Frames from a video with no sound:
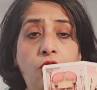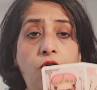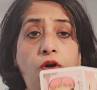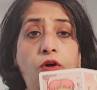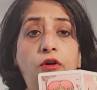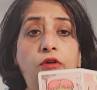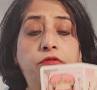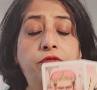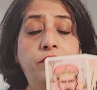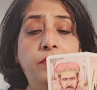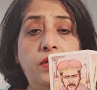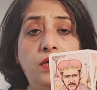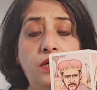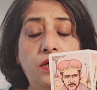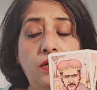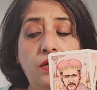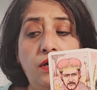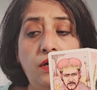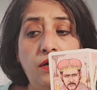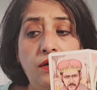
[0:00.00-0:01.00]
of
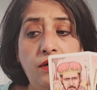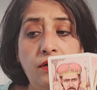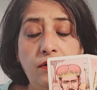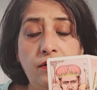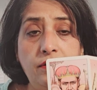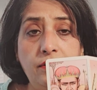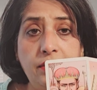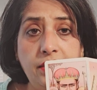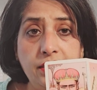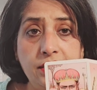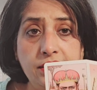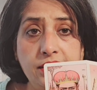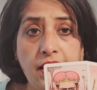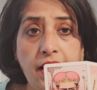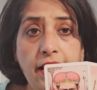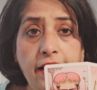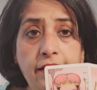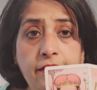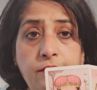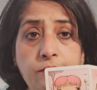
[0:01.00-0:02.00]

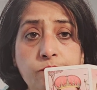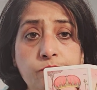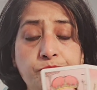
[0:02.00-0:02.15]
desire.